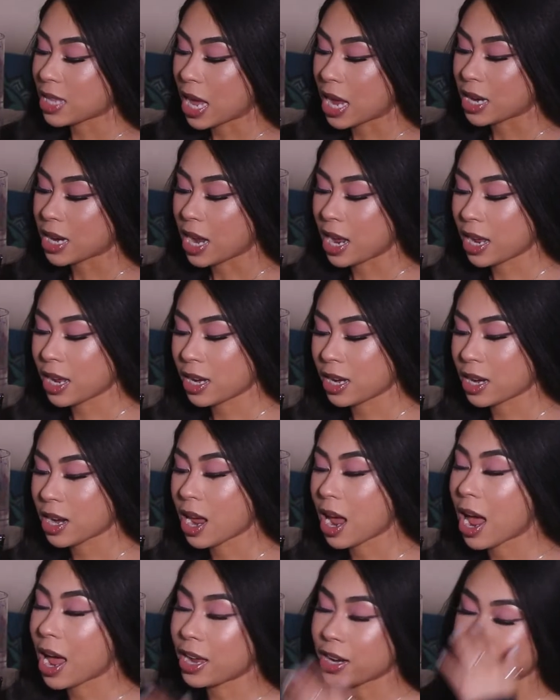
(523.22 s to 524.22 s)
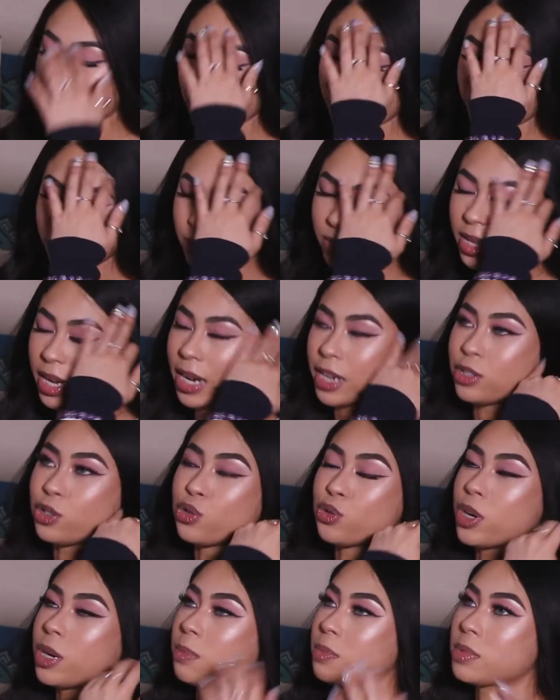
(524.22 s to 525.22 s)
that night, I know that I
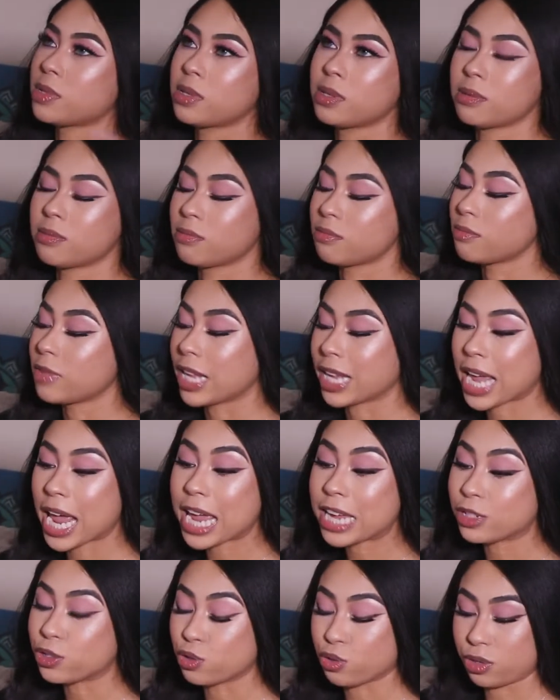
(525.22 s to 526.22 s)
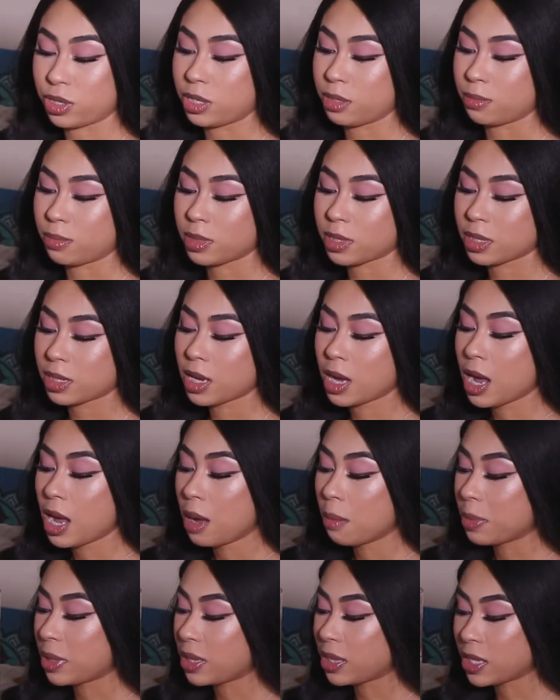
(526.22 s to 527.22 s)
dreamt like eight dreams.
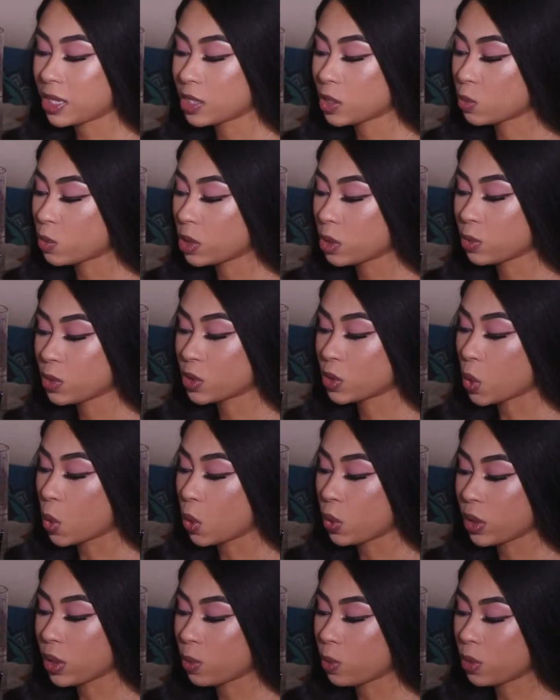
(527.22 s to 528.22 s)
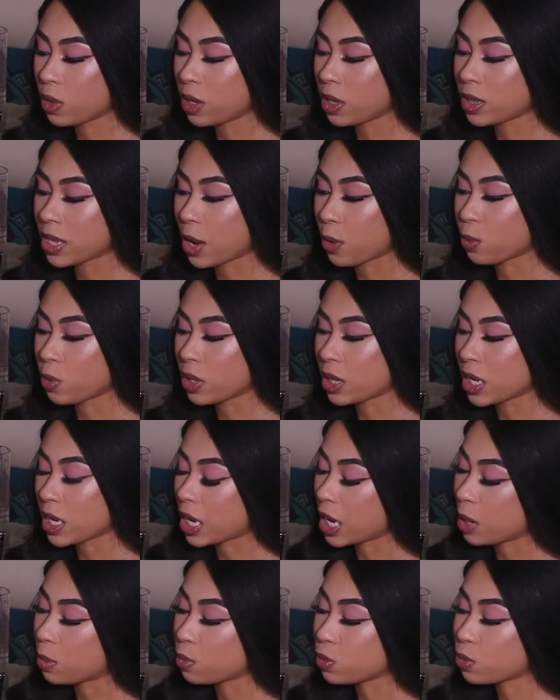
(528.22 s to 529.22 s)
But this one was the only one that really
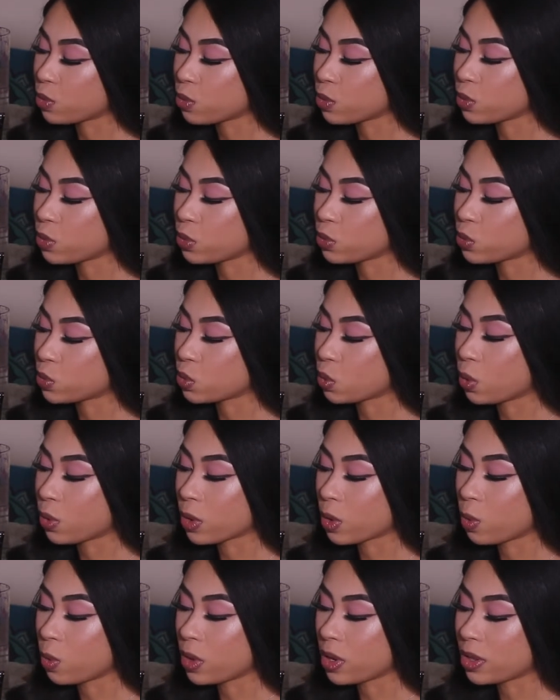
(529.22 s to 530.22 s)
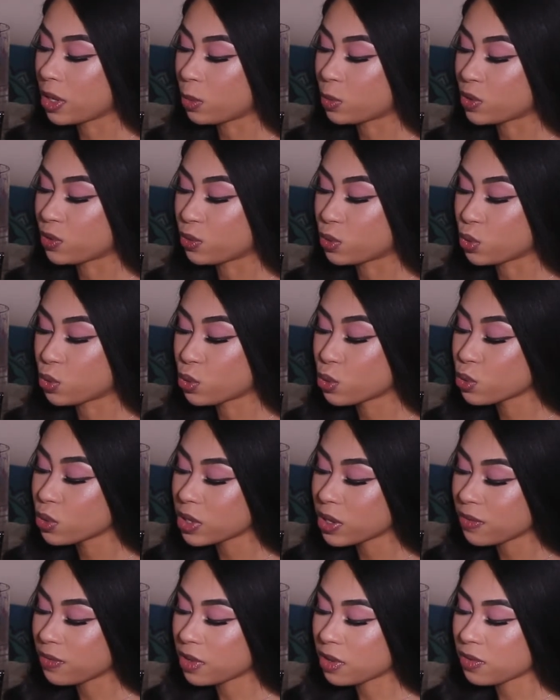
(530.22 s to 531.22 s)
came through. This was the only one that was
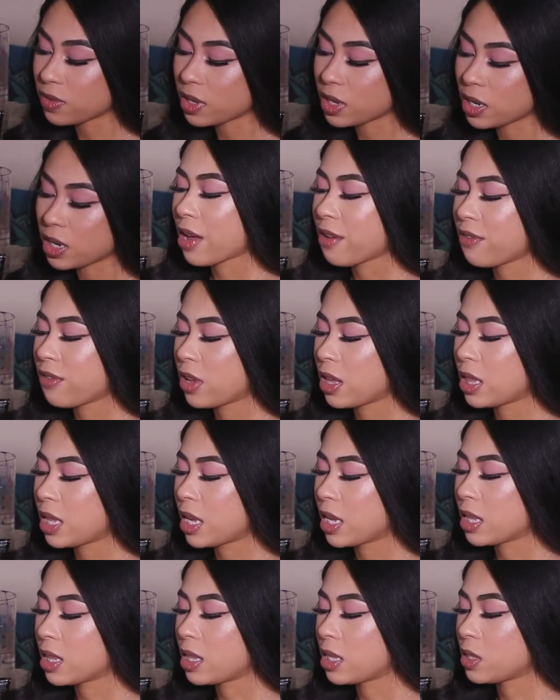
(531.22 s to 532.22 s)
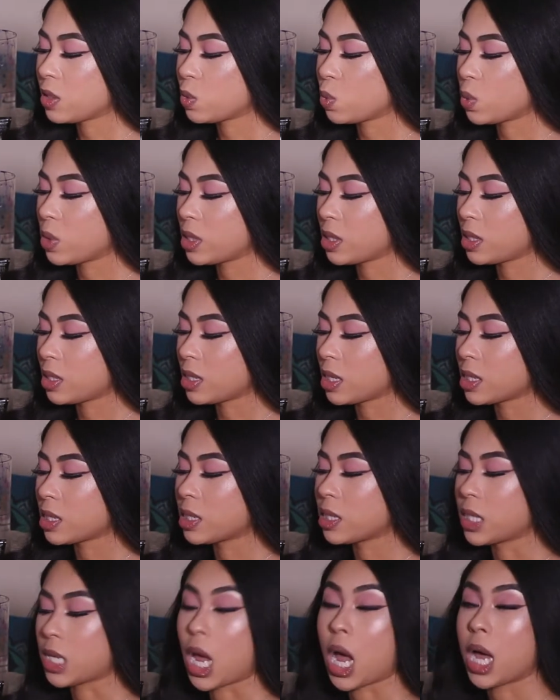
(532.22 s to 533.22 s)
truly vivid. I felt like this was a
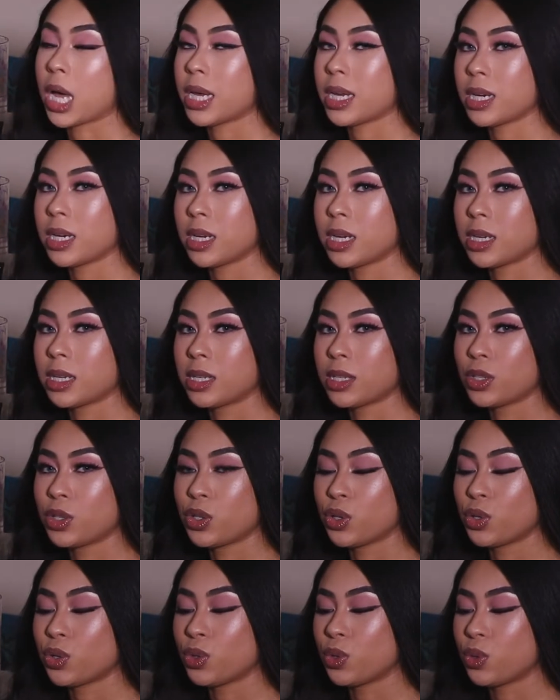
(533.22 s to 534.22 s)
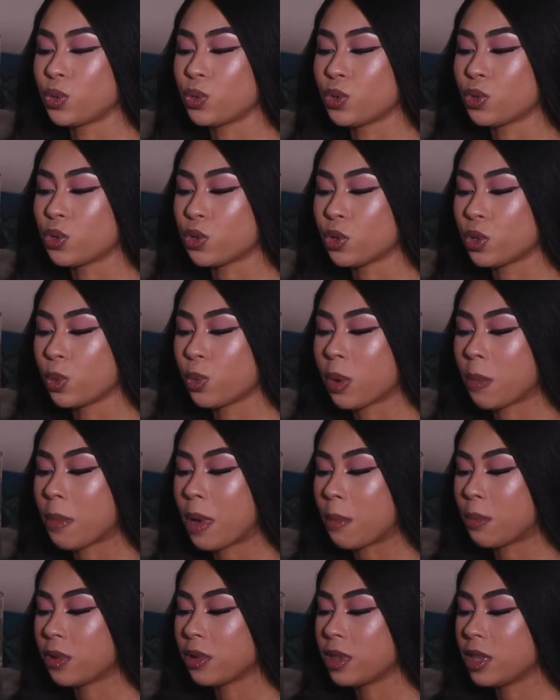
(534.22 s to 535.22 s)
sign to truly
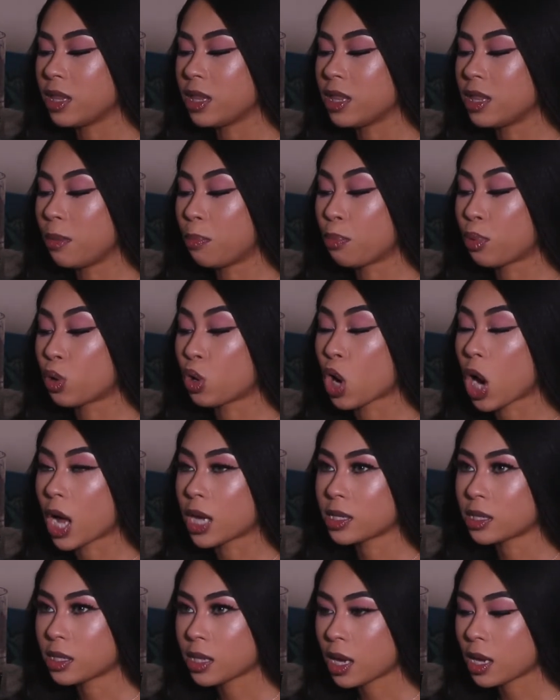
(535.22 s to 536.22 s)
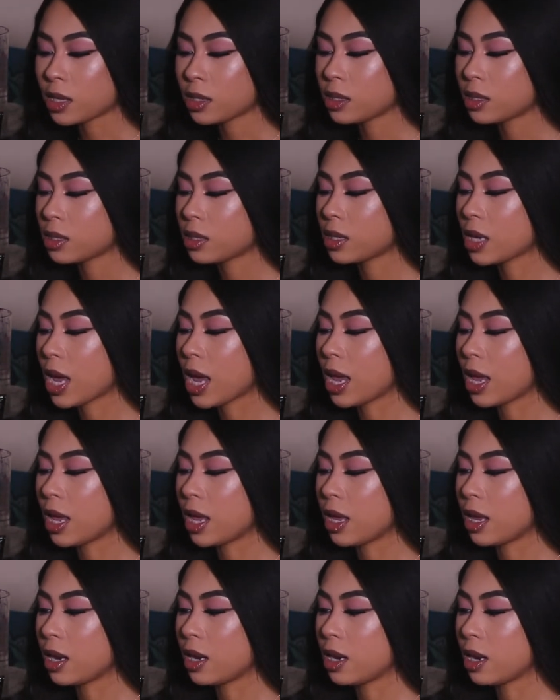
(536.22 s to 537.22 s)
remember the process
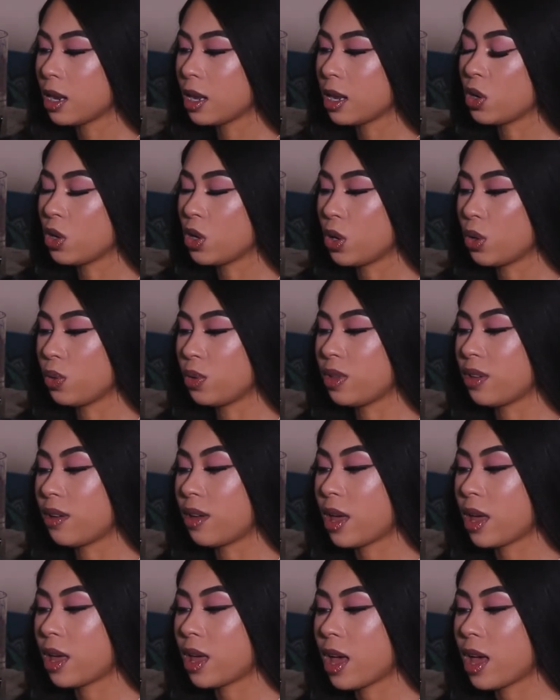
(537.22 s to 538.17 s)
and, you know, the